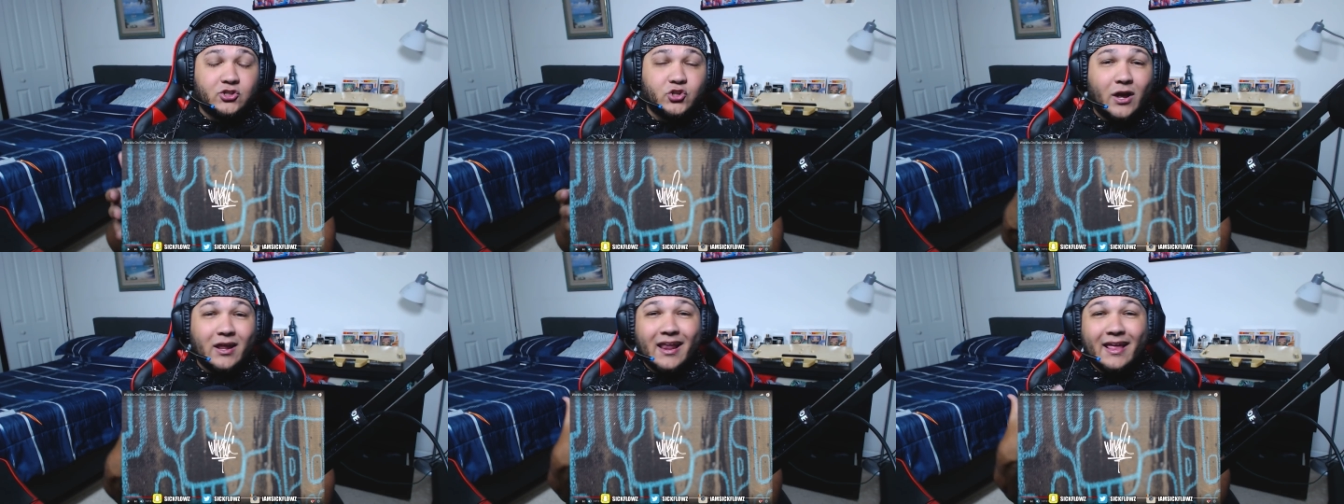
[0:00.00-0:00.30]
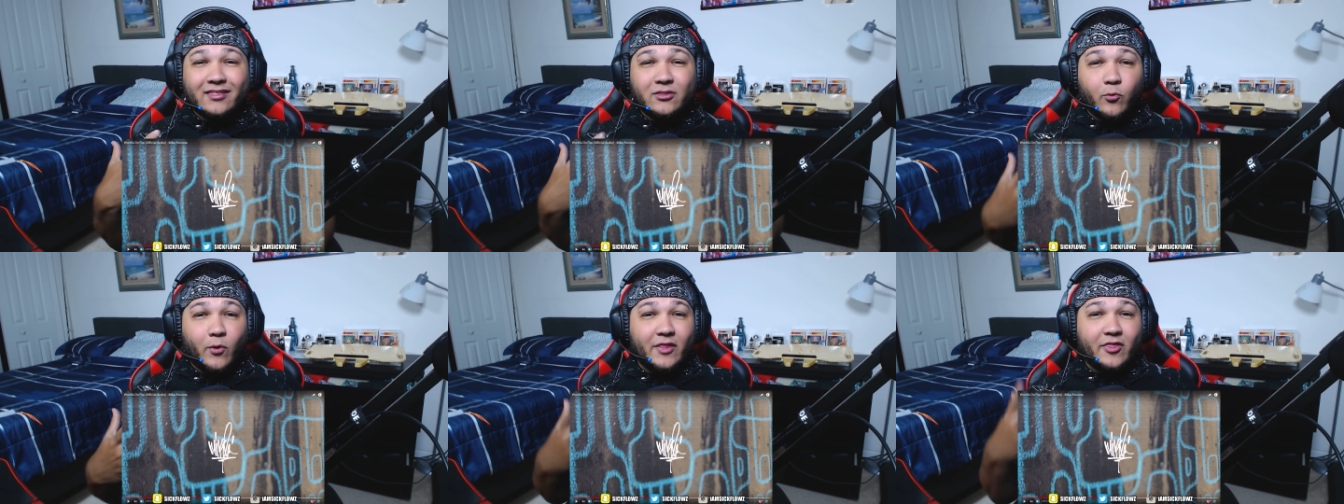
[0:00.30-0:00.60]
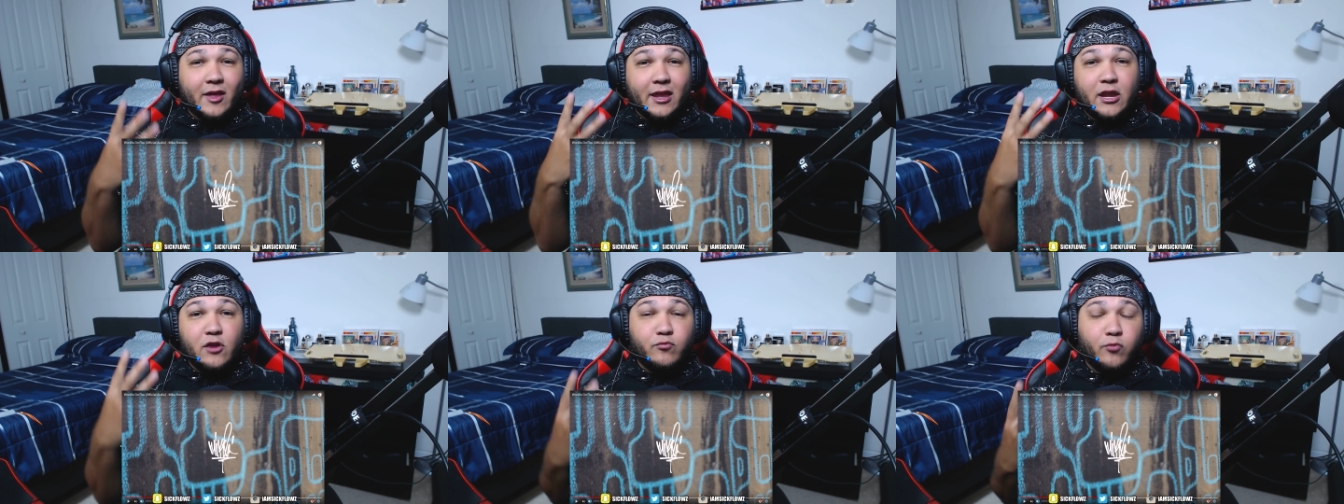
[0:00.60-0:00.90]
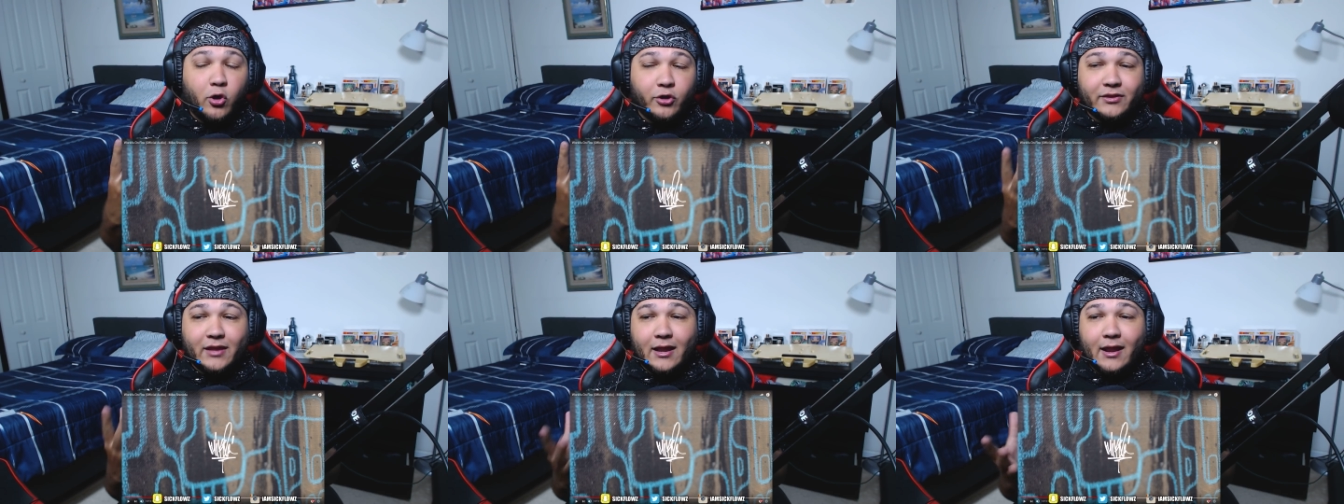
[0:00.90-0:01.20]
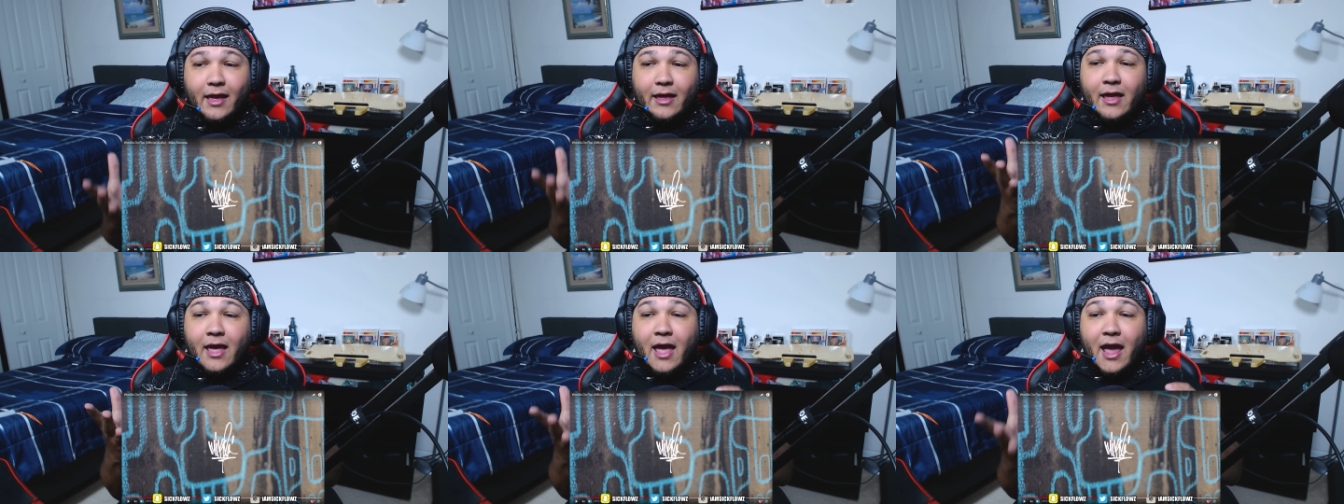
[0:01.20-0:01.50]
So I like the way that he wrote
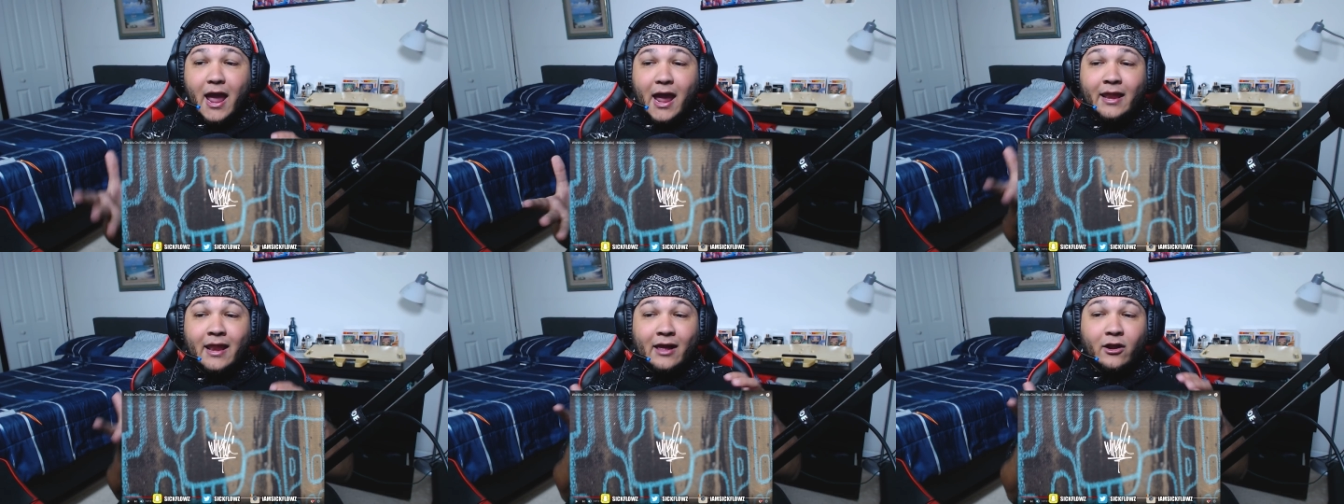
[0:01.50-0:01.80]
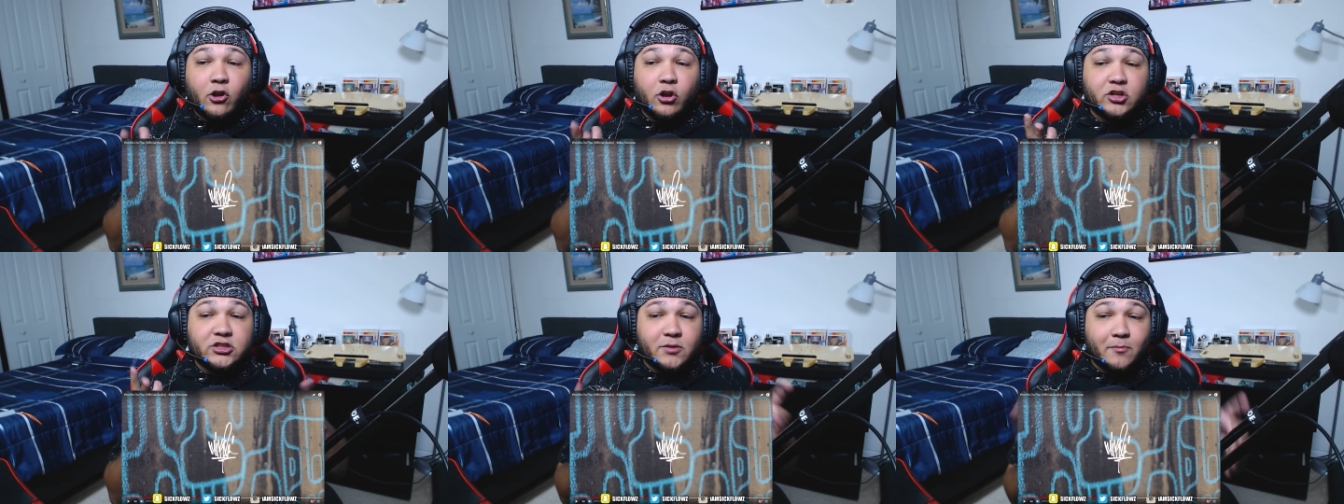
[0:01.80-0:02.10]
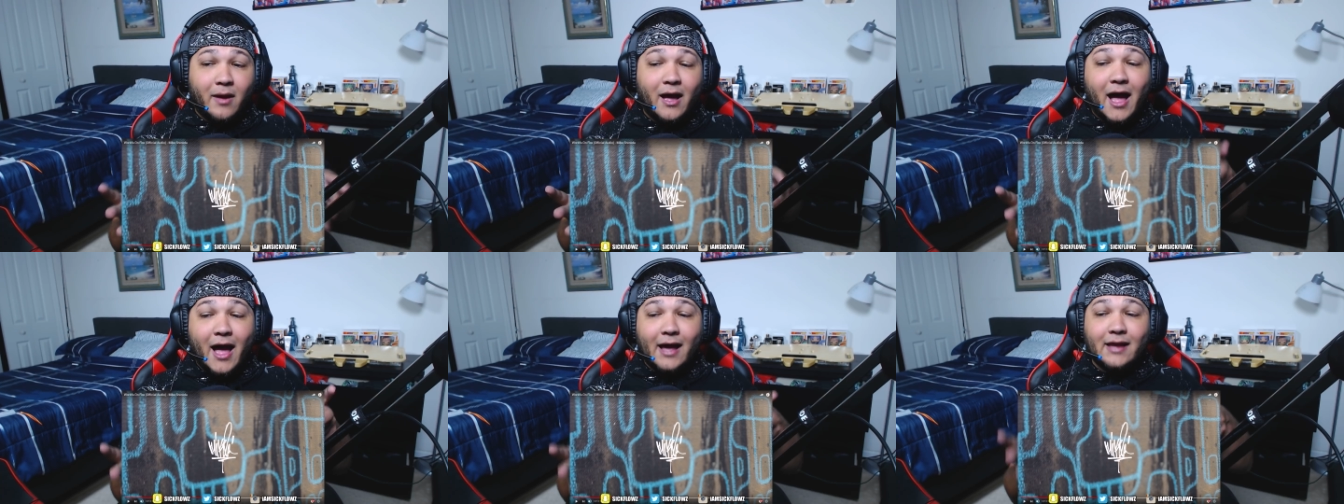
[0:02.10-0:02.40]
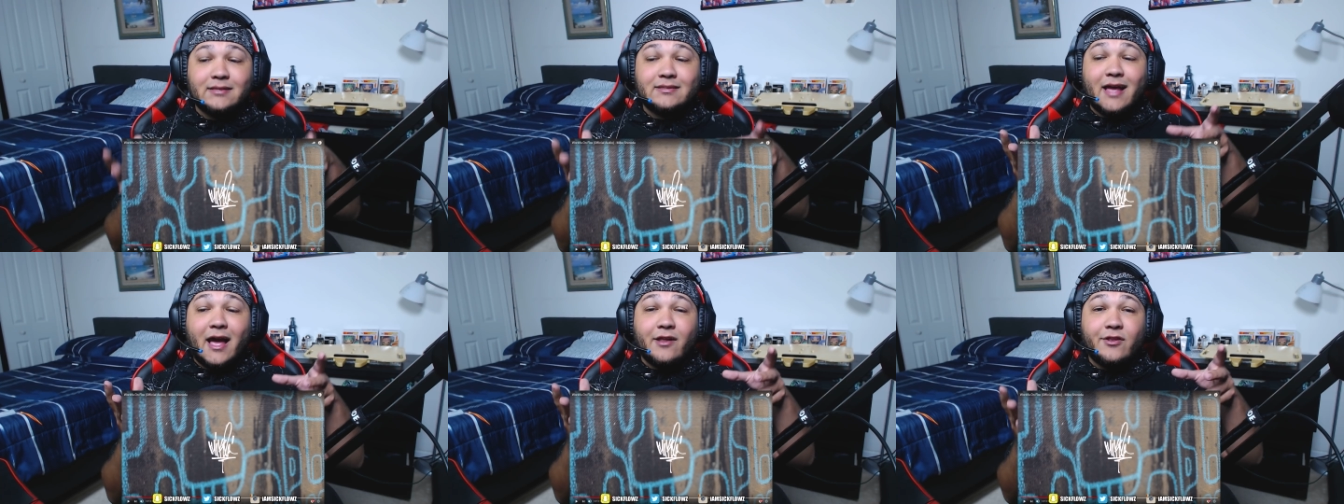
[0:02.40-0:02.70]
that. Like, and I closing my eyes,